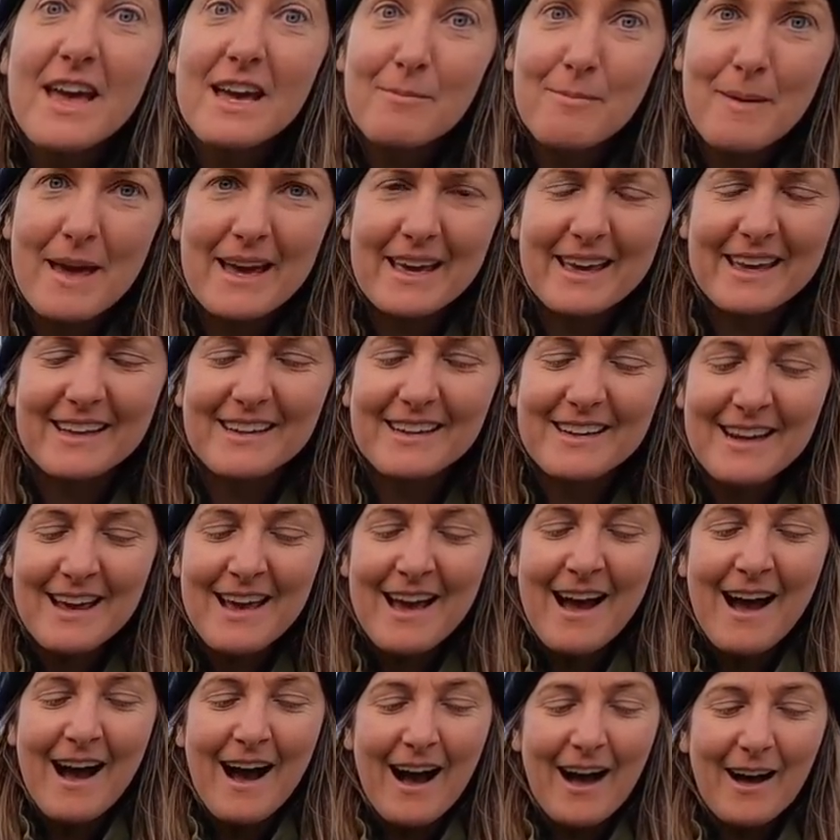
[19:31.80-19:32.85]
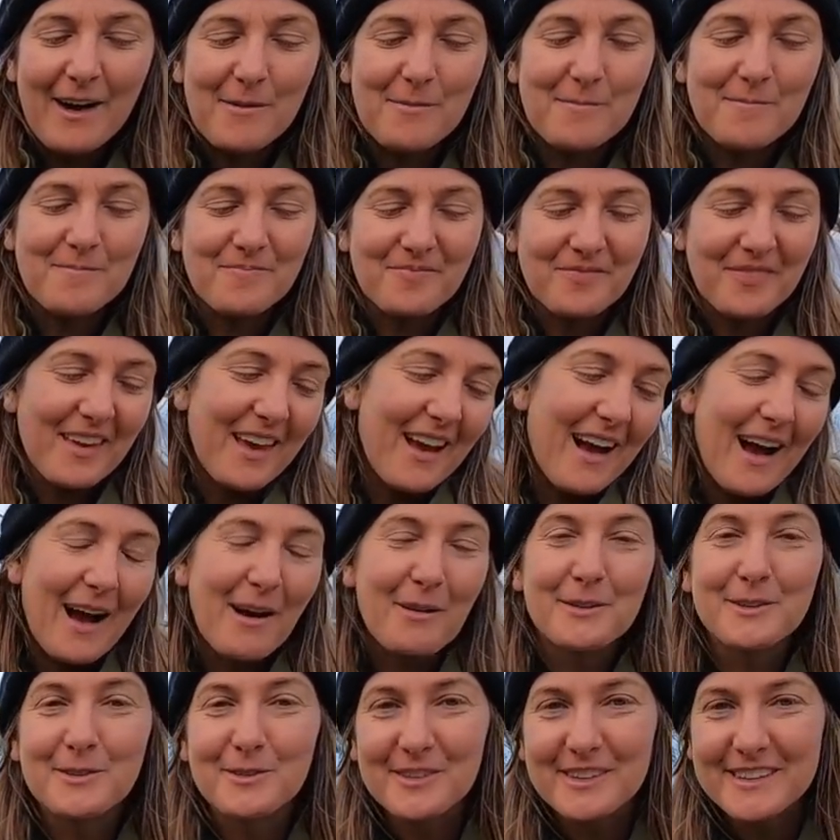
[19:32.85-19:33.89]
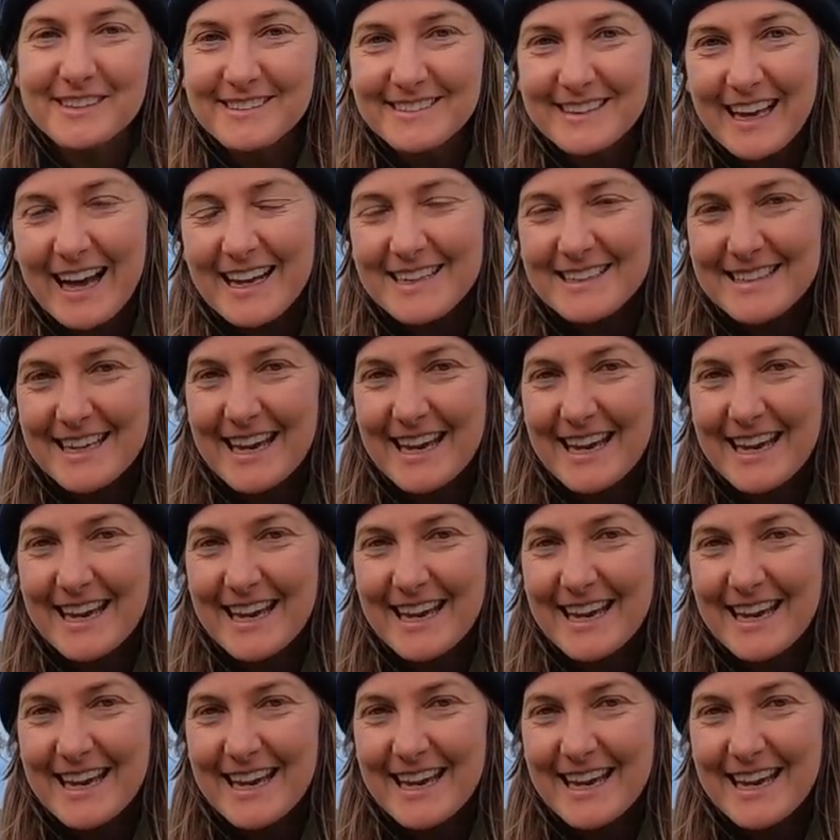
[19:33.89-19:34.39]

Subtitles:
Fake bacon. I was really sad.